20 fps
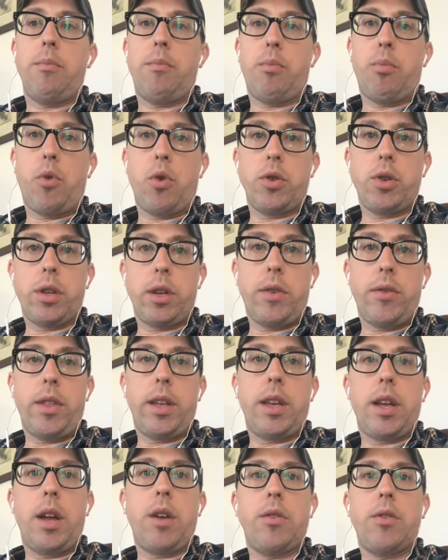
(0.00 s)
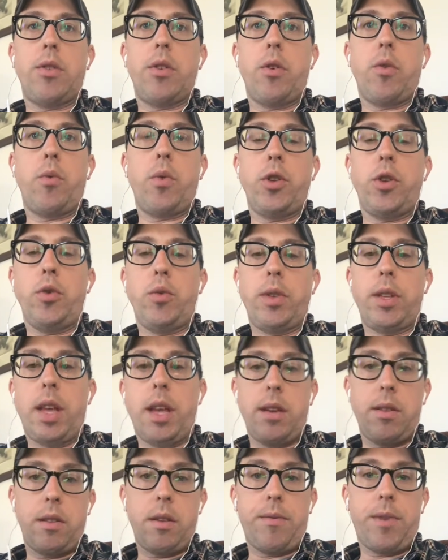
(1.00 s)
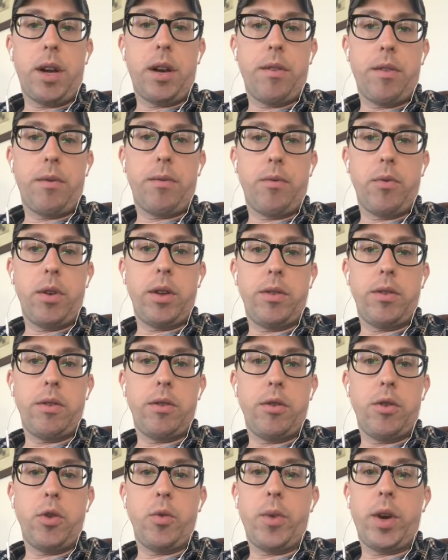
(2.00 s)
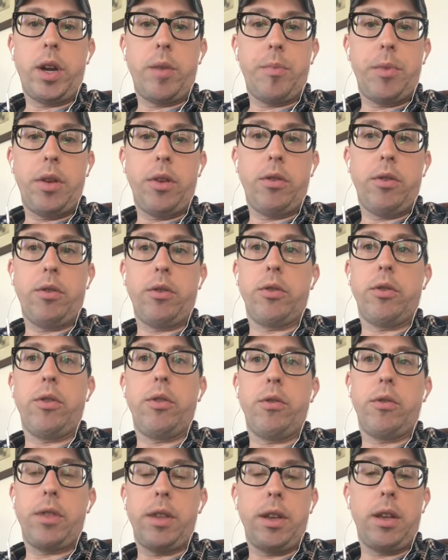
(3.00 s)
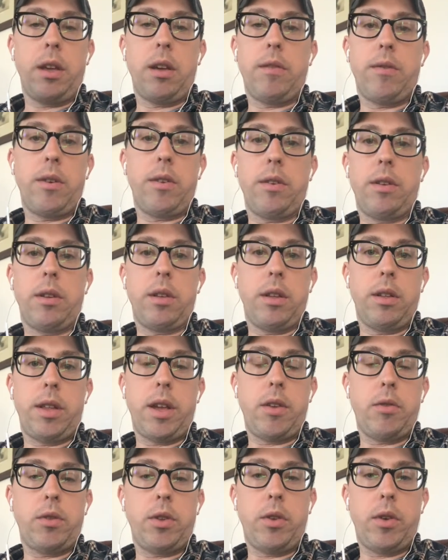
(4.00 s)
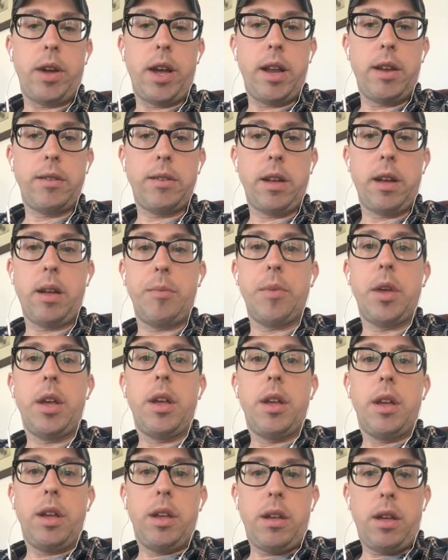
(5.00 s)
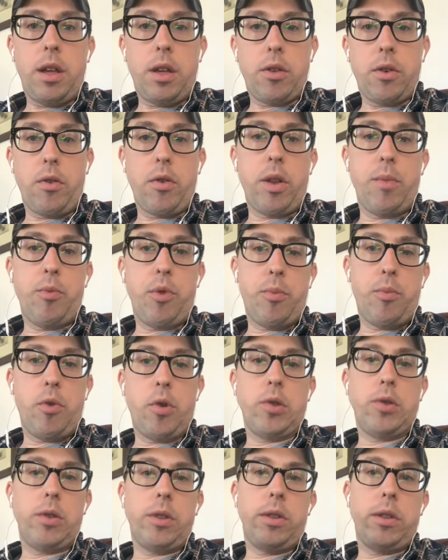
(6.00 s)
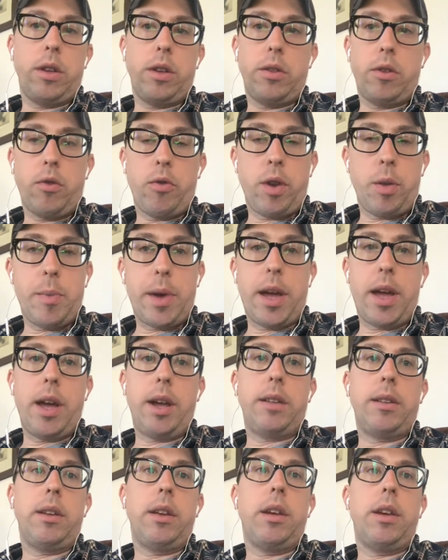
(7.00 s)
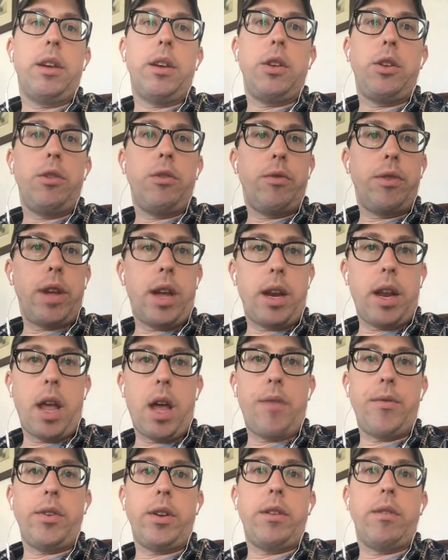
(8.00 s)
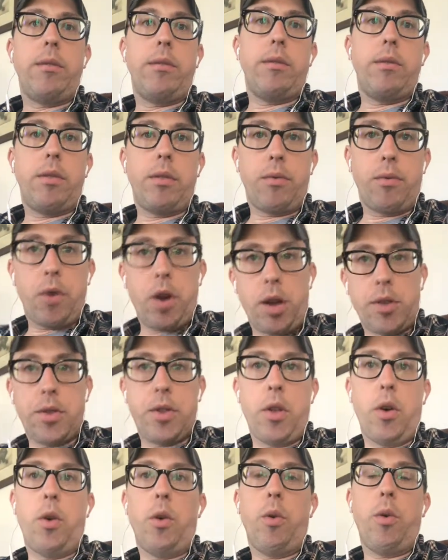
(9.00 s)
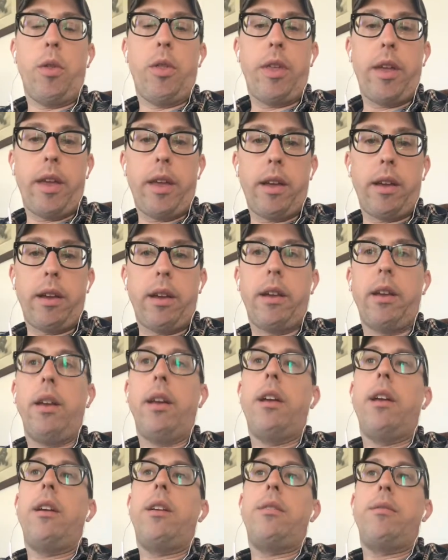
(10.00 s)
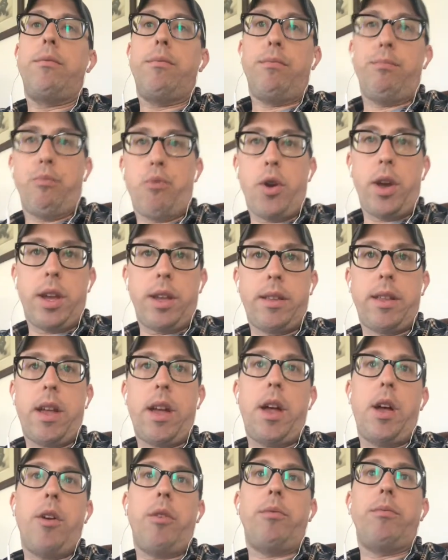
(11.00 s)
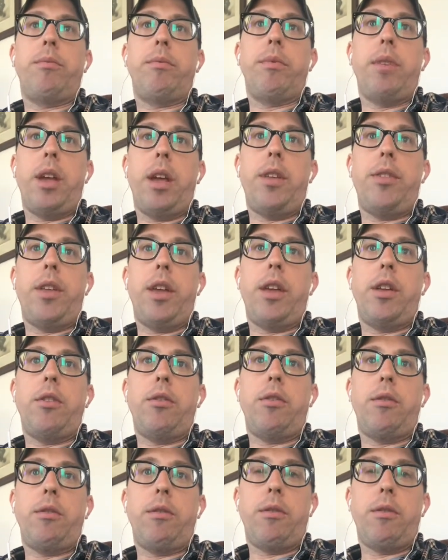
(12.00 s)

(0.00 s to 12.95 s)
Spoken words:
portion everything out. So when you take stuff out of the freezer, you want a meal, or you're thinking of it a day or two ahead of time, it's already pre-portioned, it's already bagged. You're not having to defrost the whole thing, break it down, and then